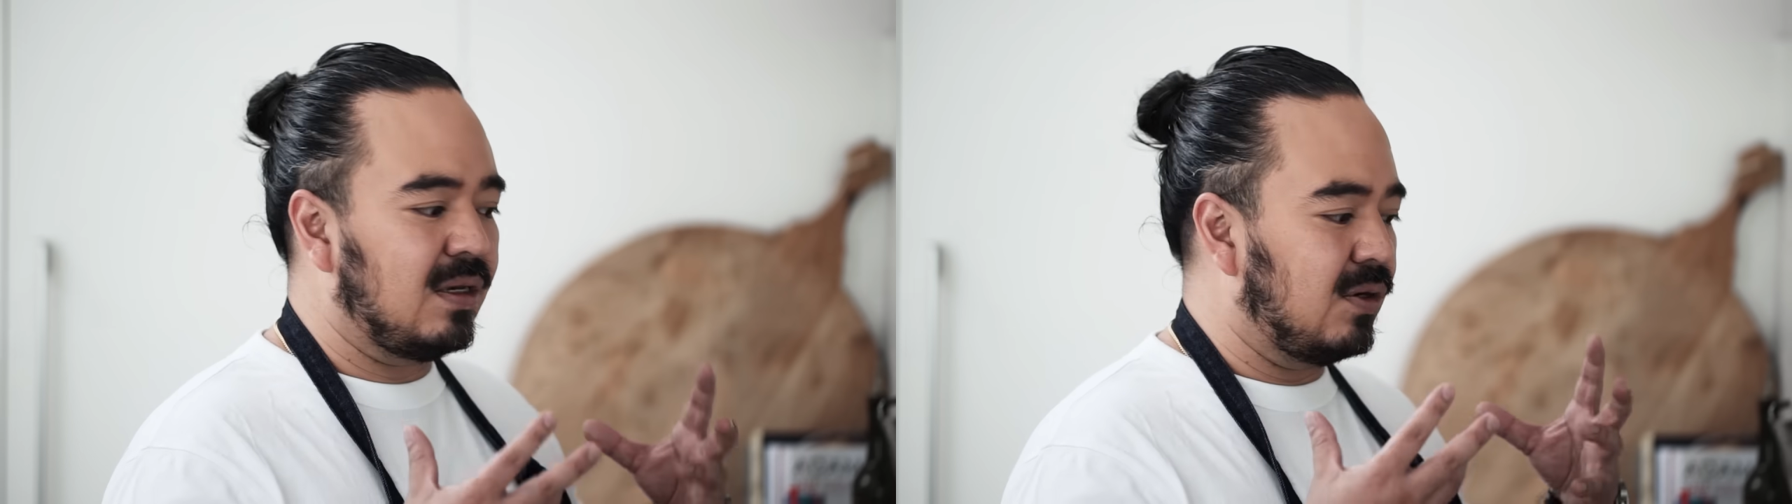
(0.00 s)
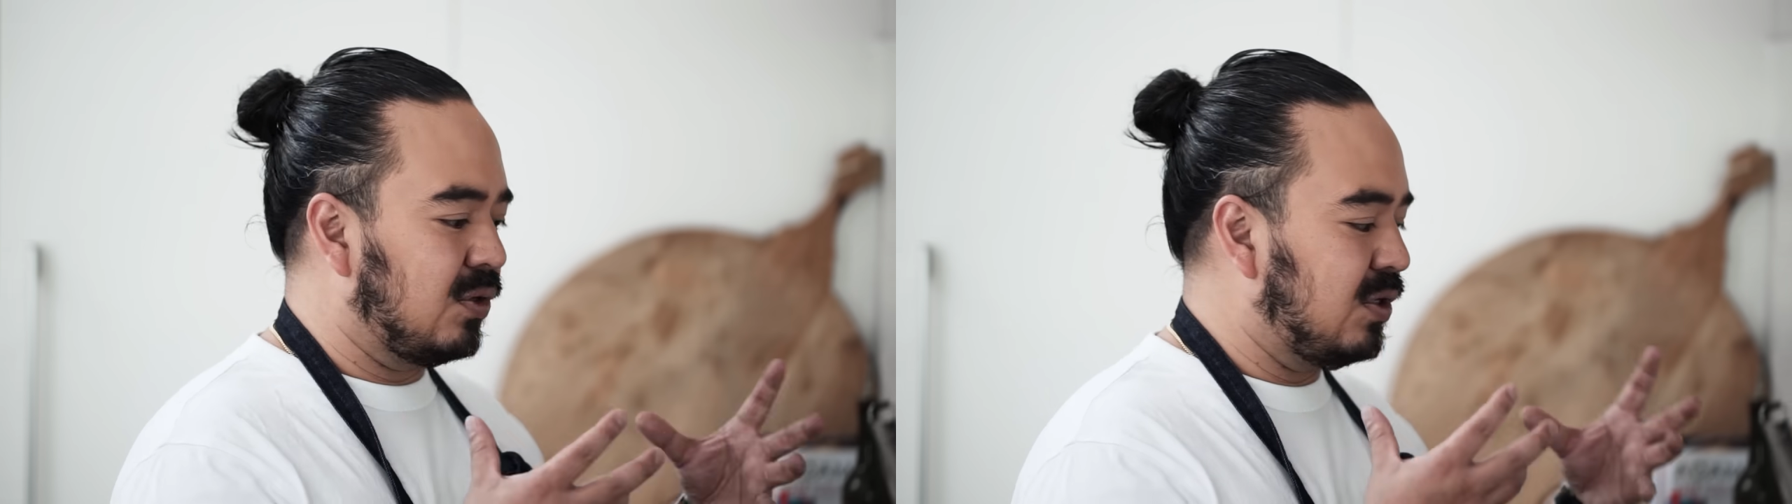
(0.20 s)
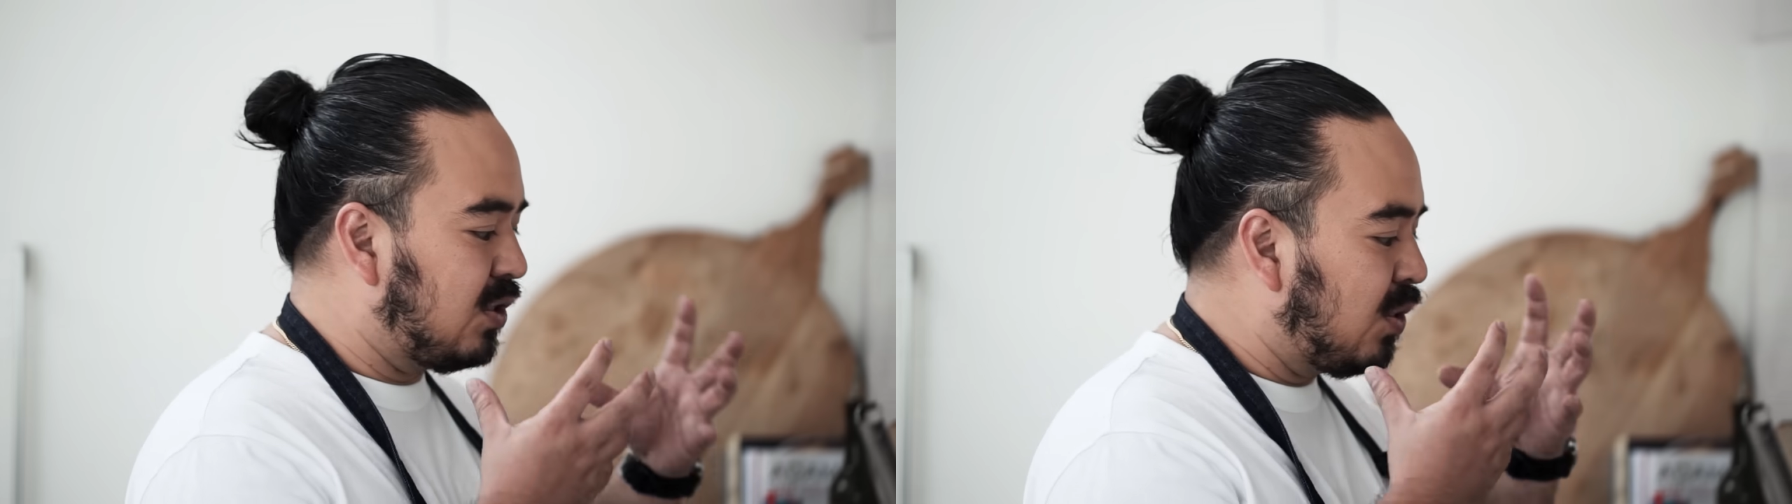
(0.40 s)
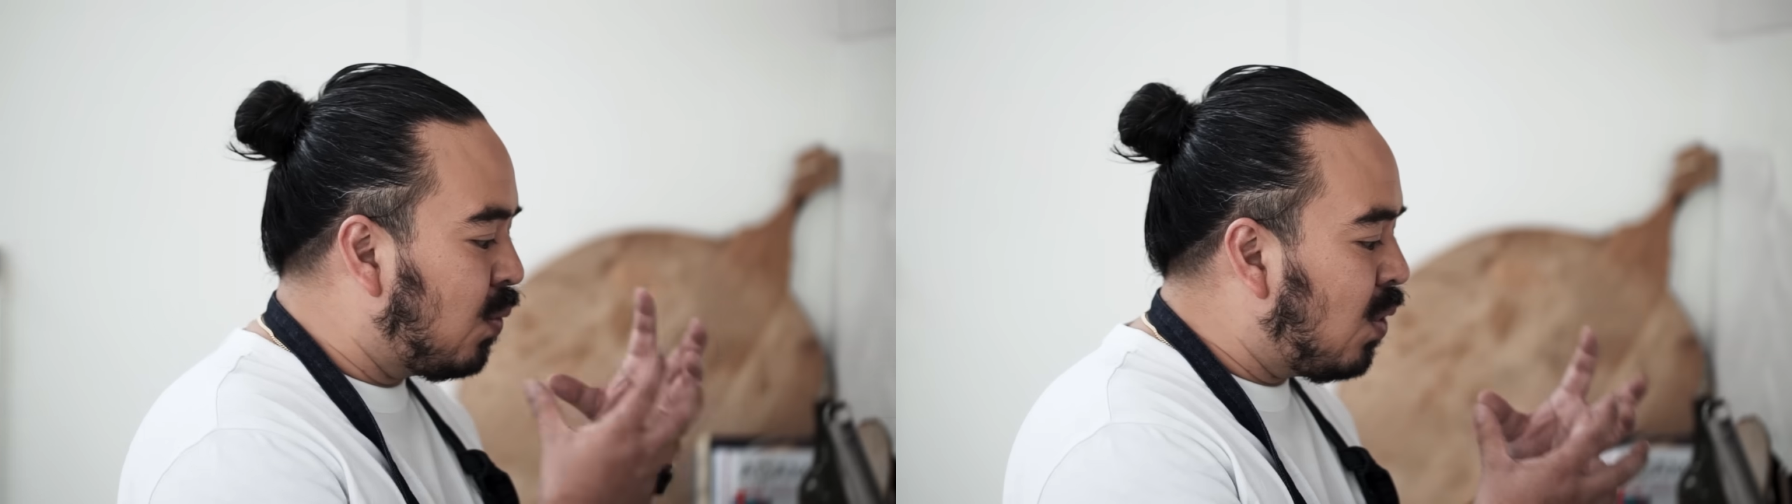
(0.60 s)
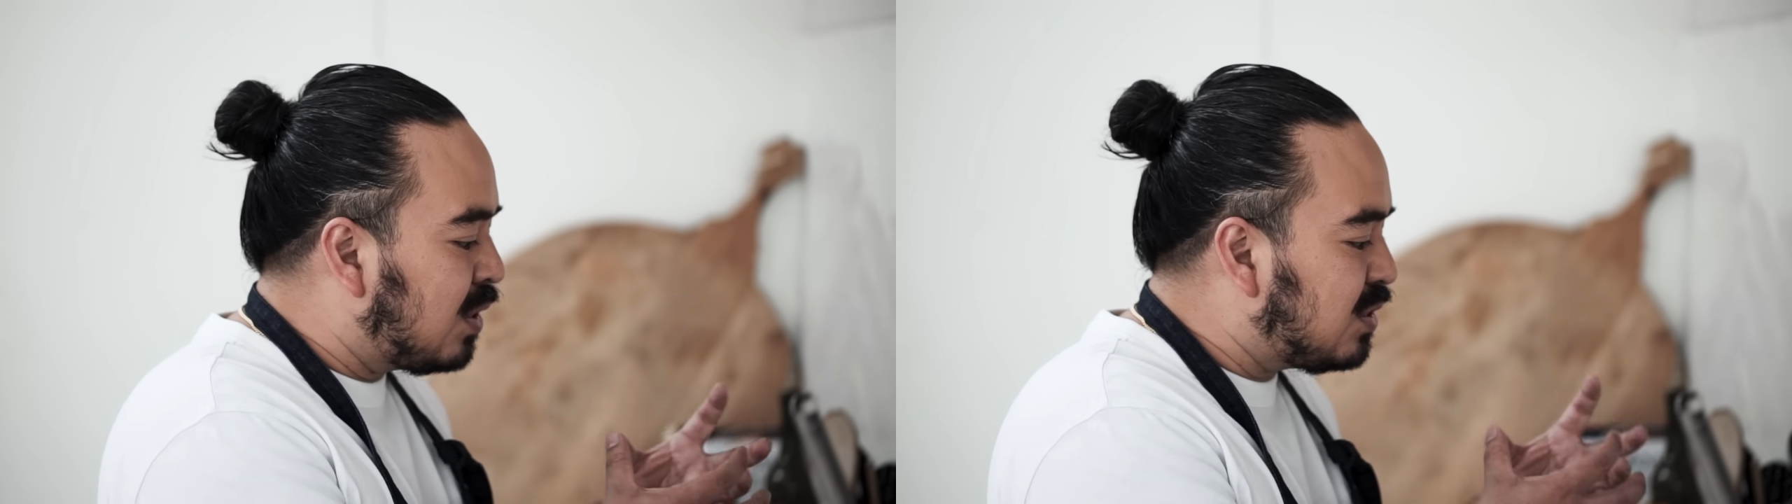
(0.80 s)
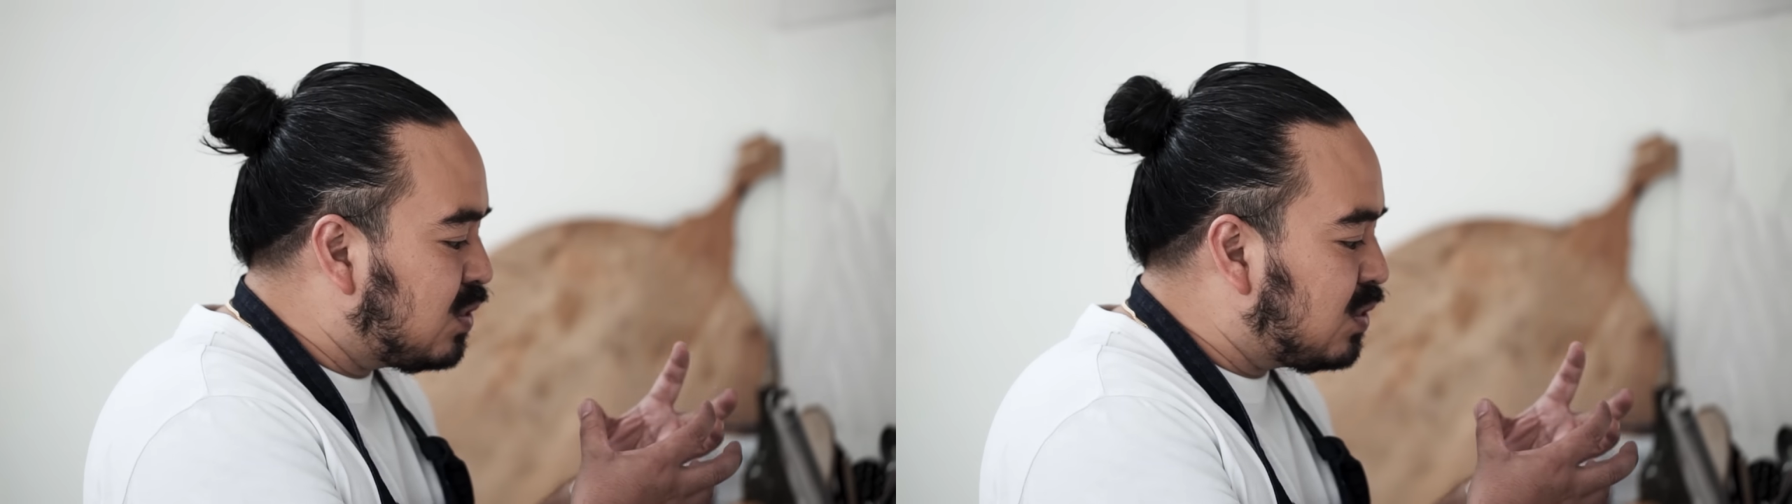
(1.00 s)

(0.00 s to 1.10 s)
You know, you don't want it